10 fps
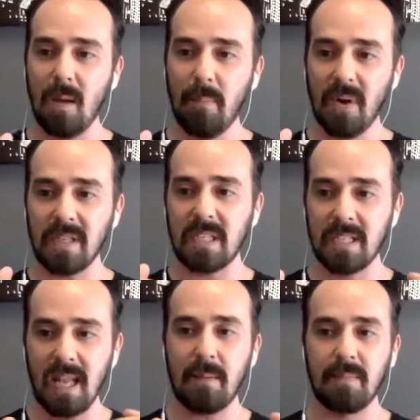But the
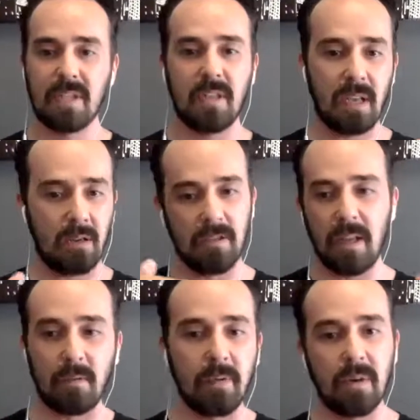steps,
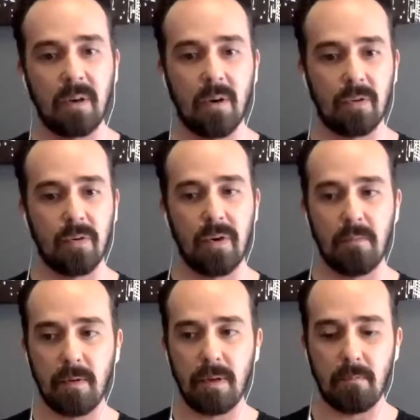like we would go through it,
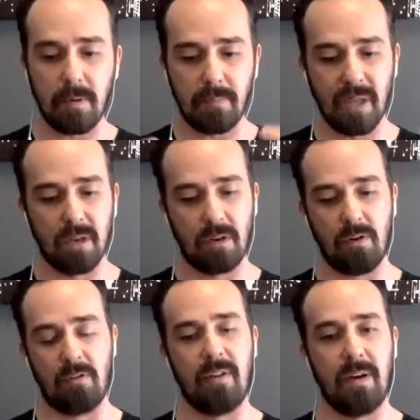we build a
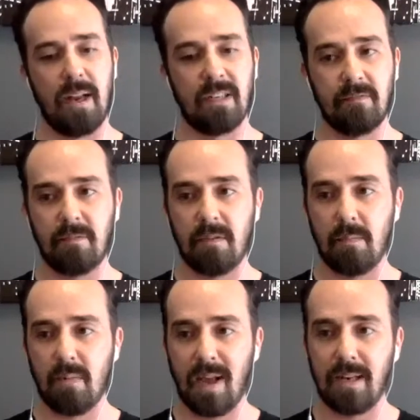core foundation for a
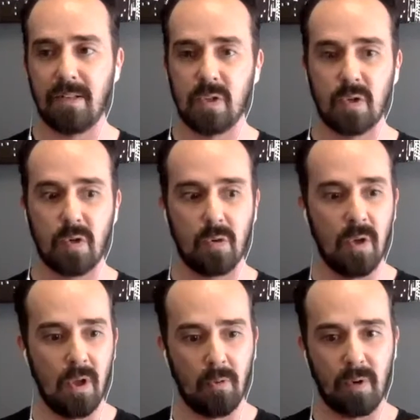brand. So
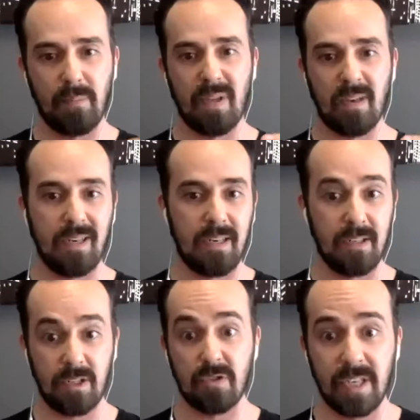we build it in a
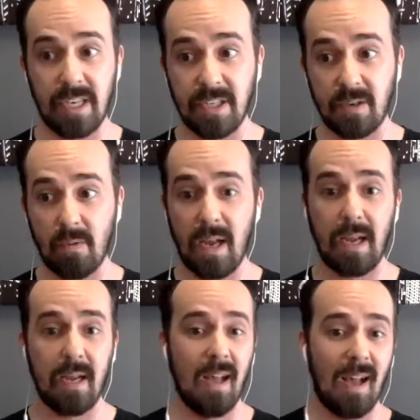strategic
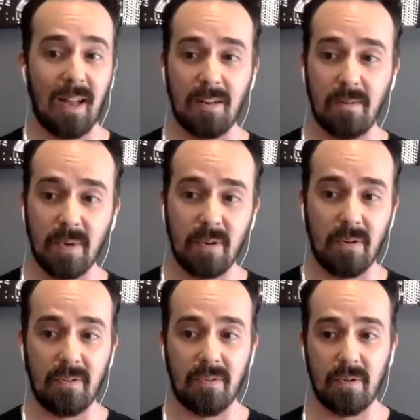way, and you'll be
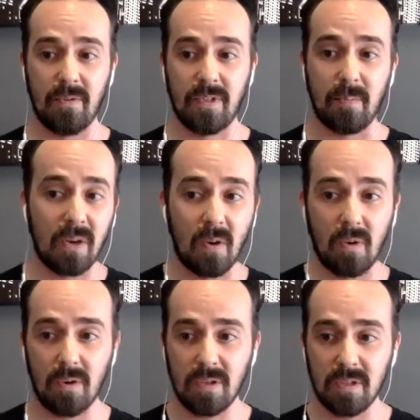going through some of the
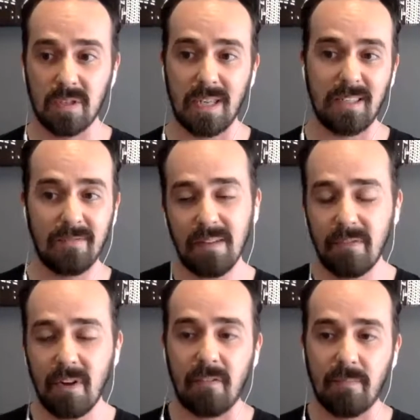cores. It's
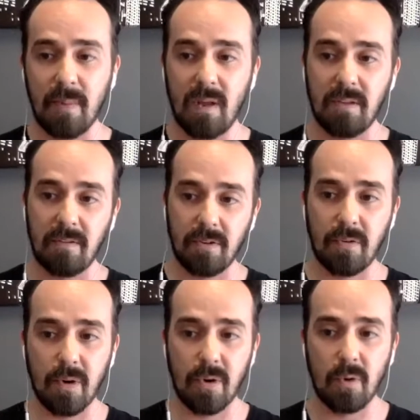involved, but you go
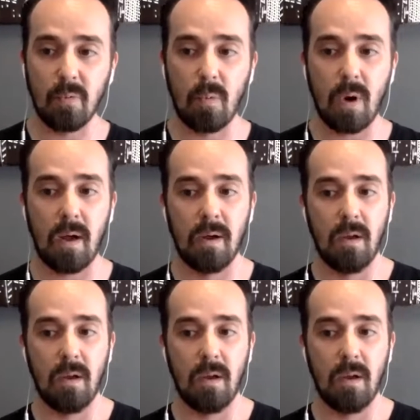through who, what,